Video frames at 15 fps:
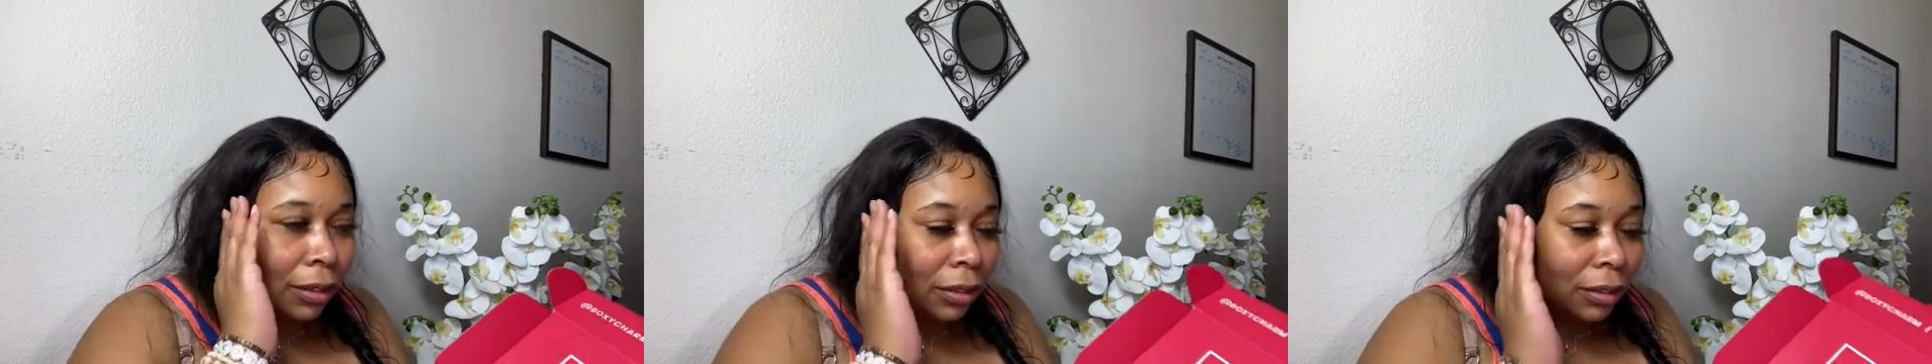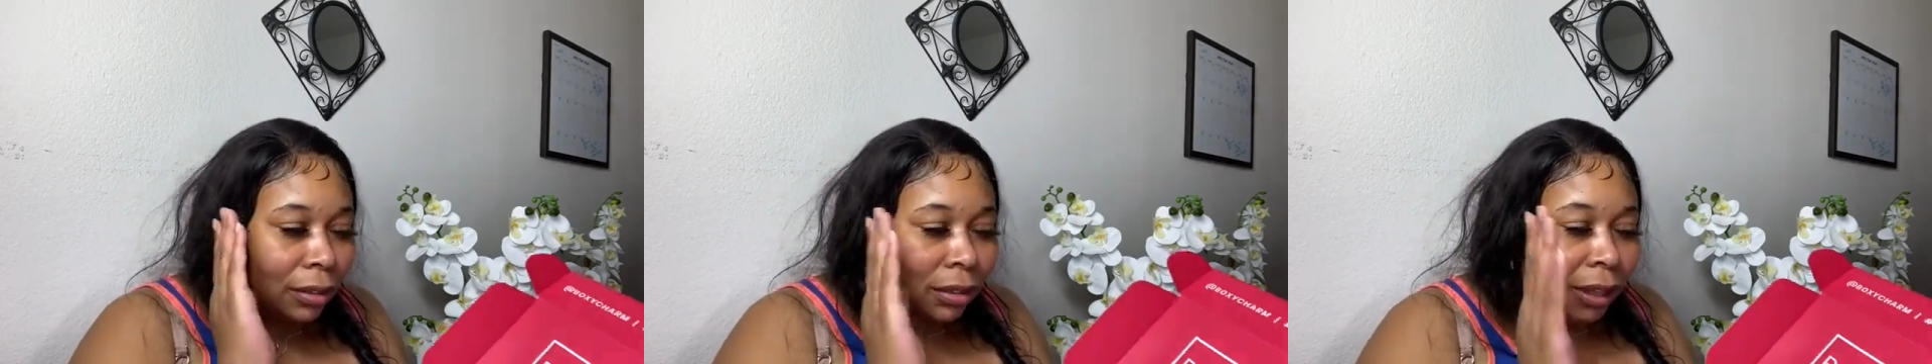
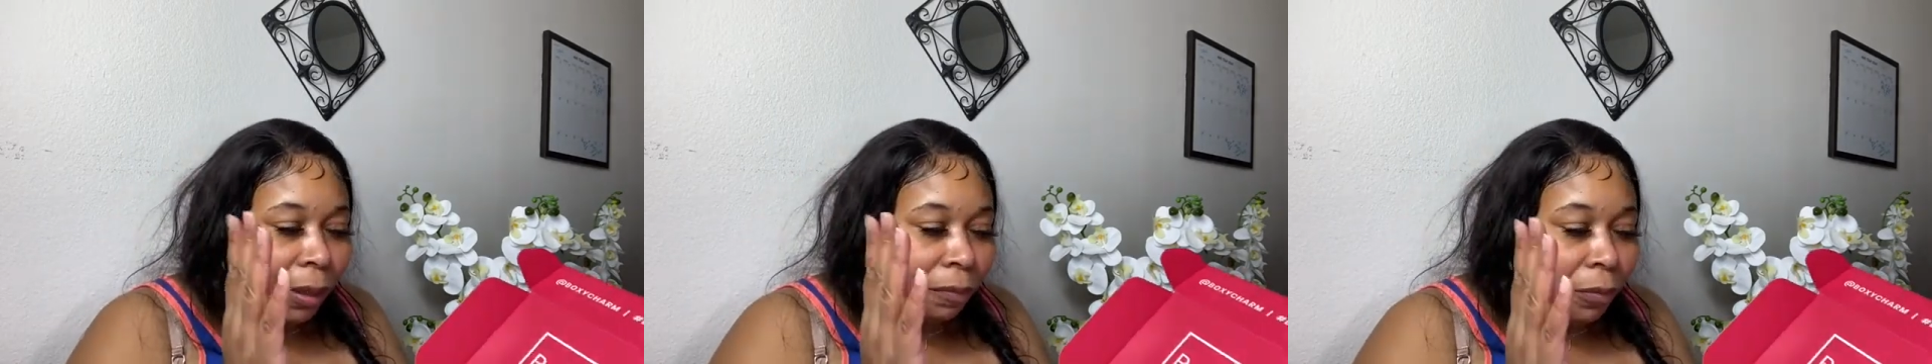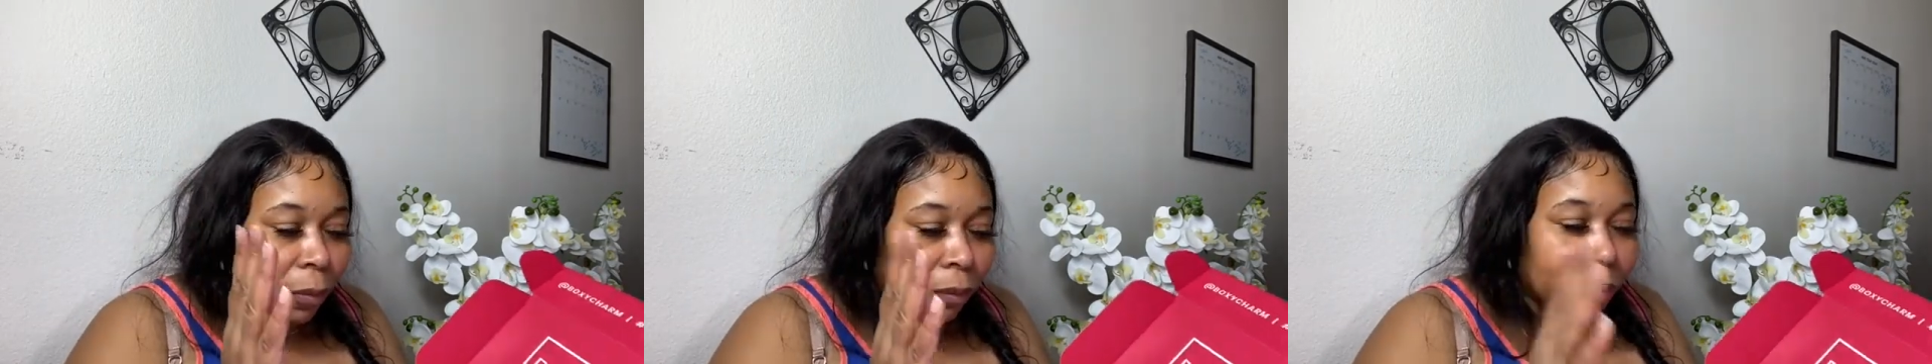Stay
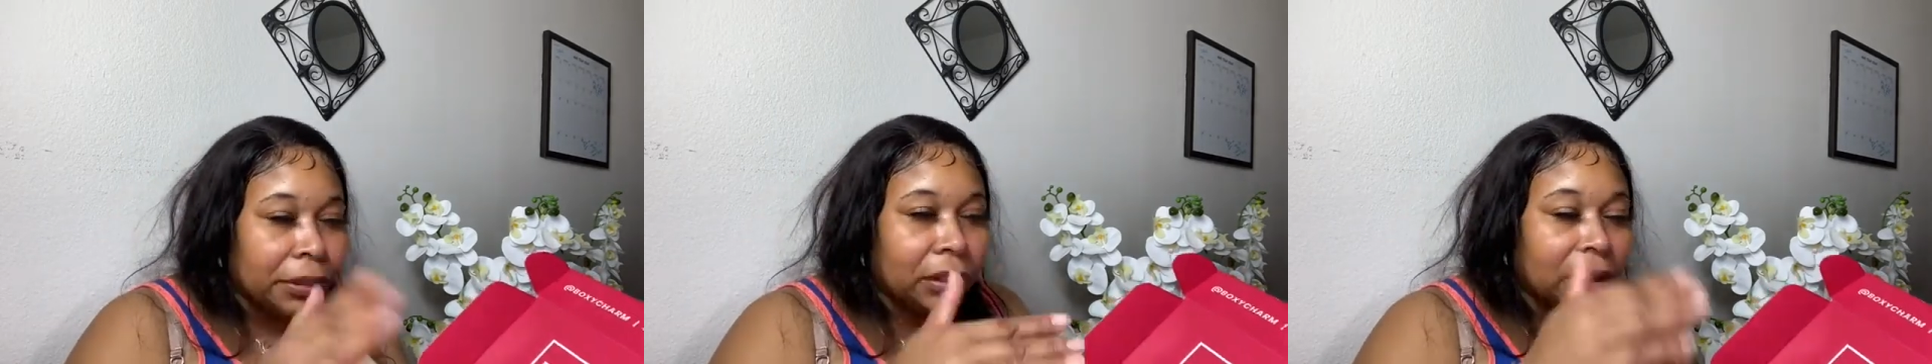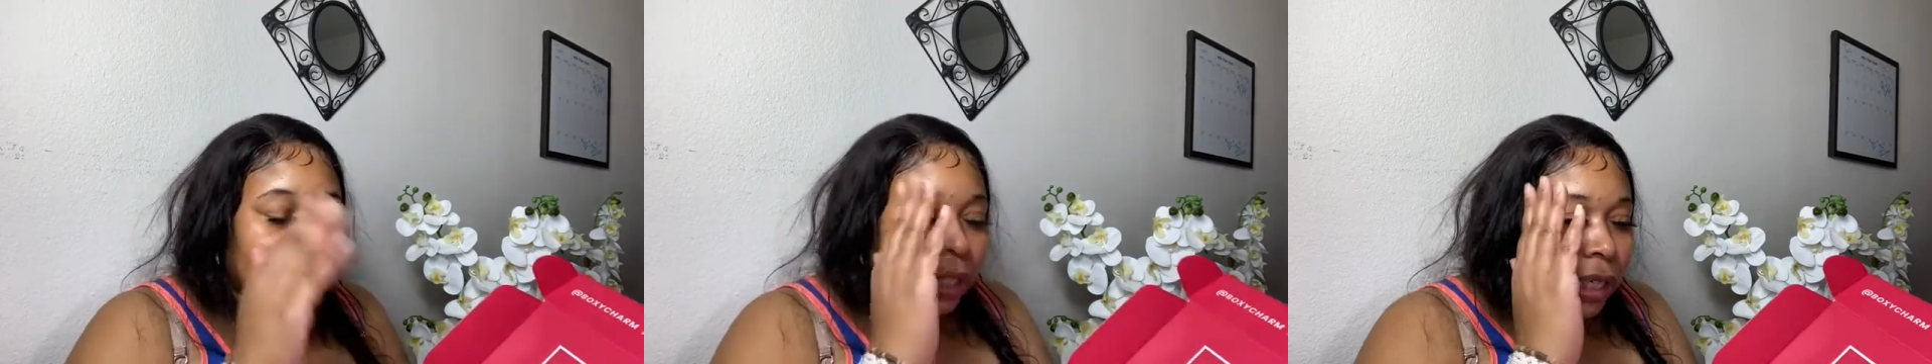
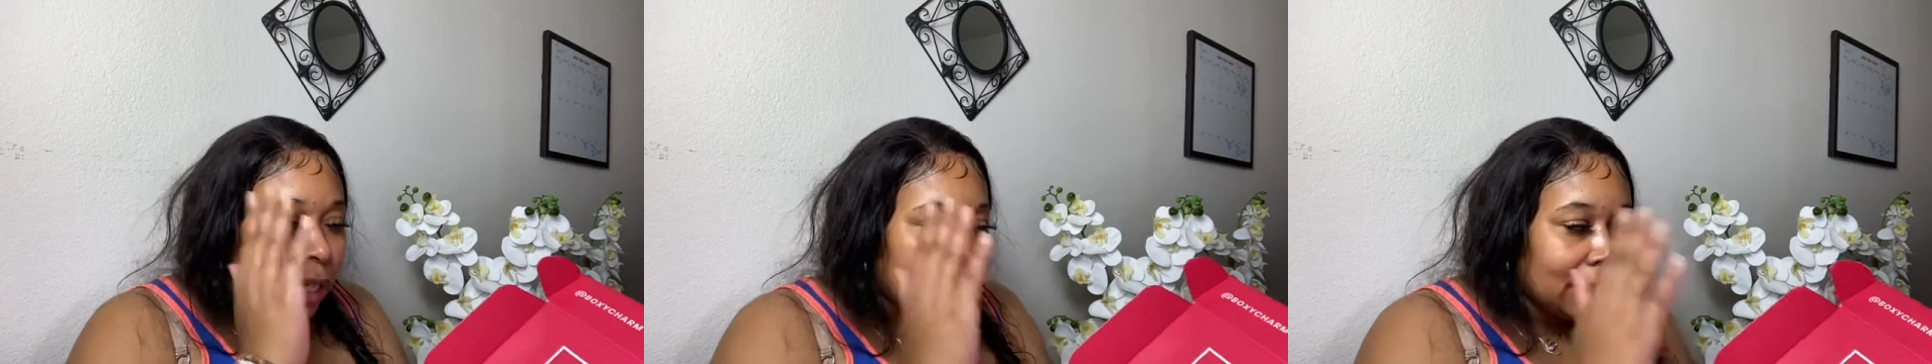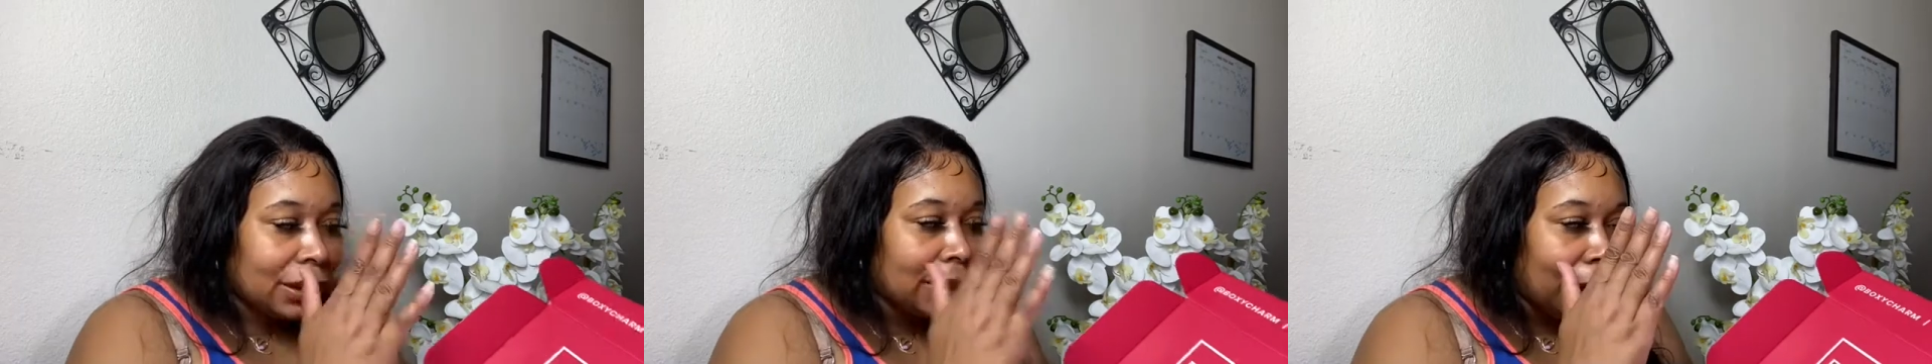focused.
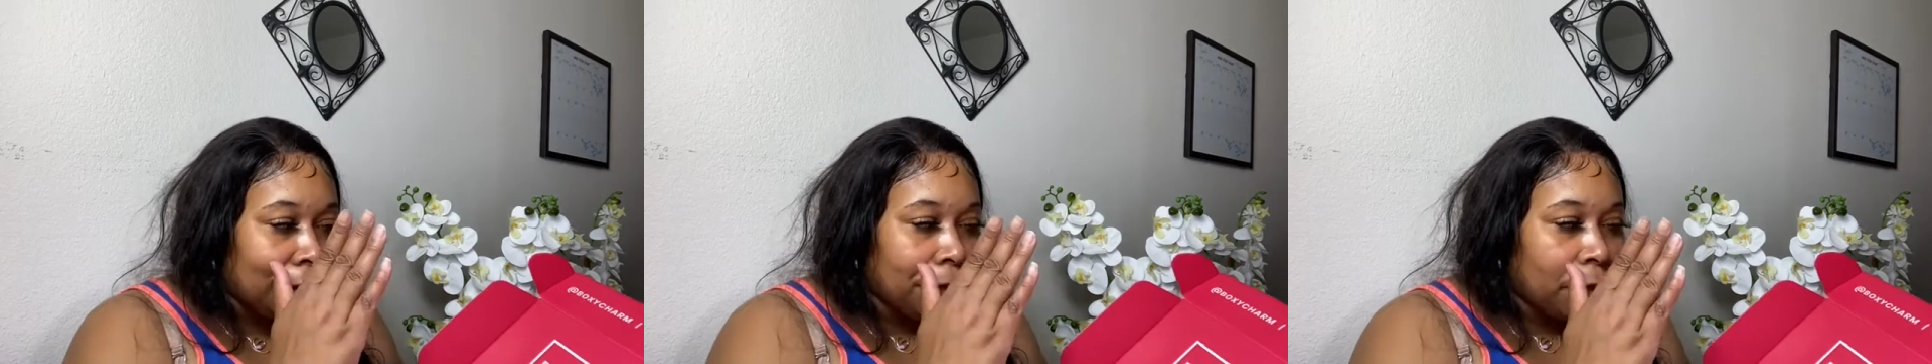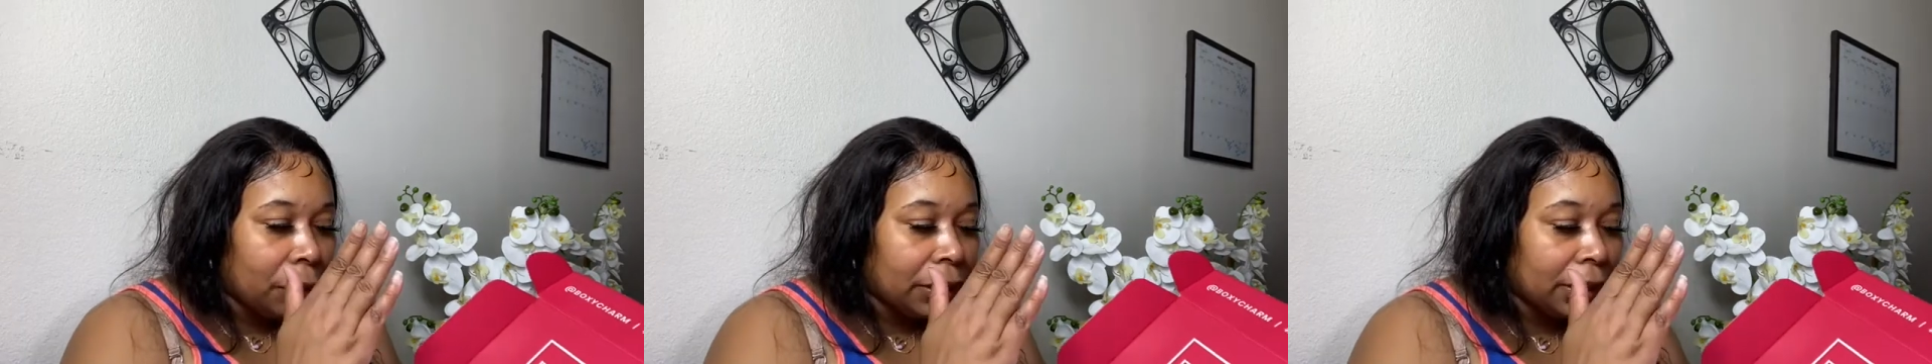Stay
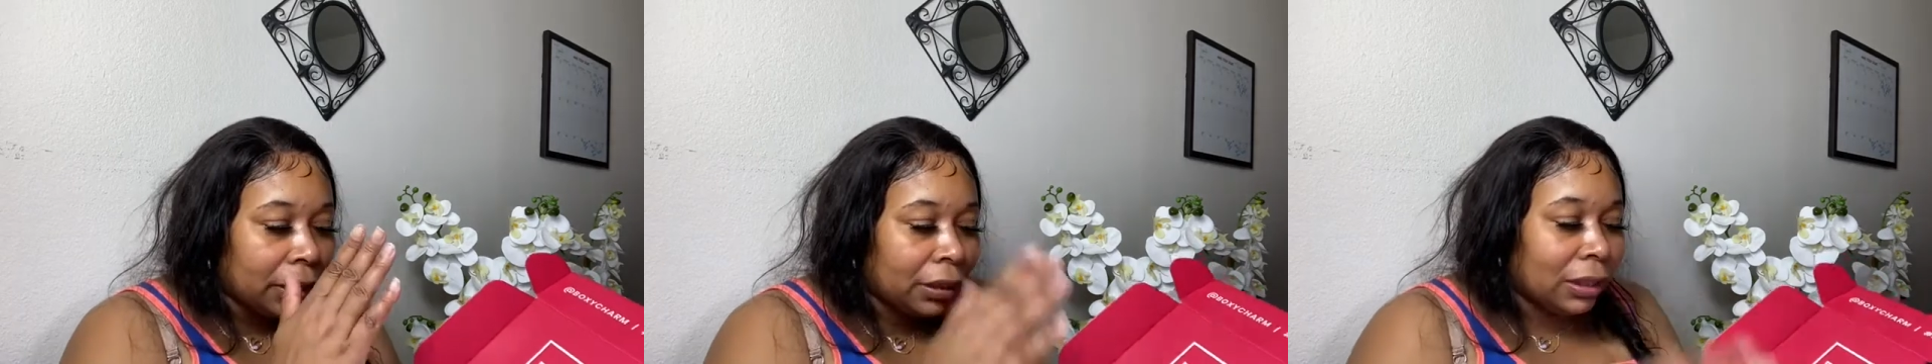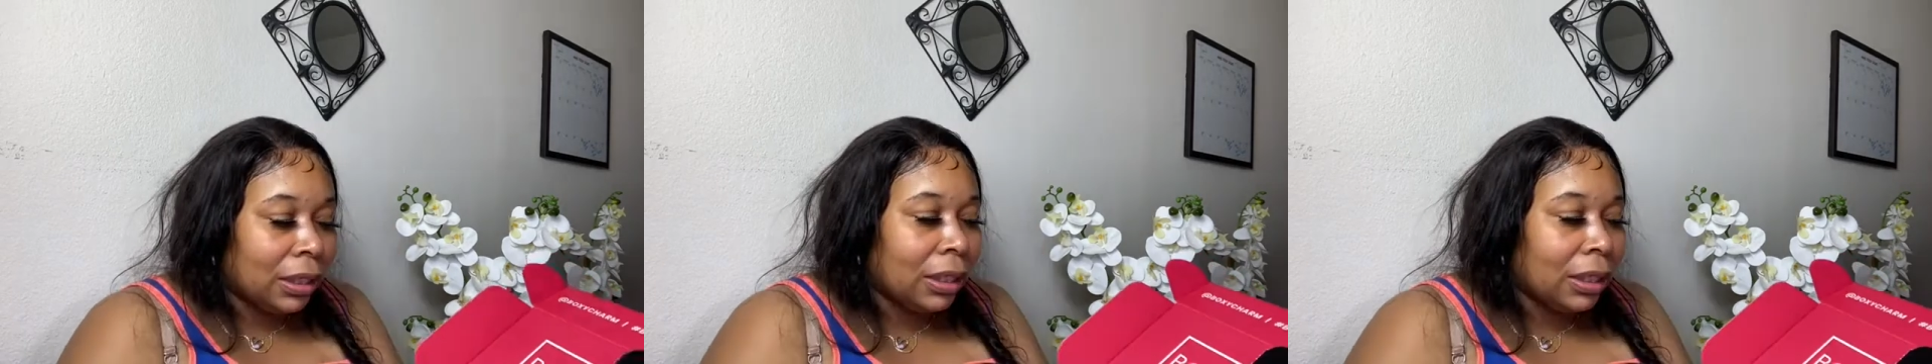focused.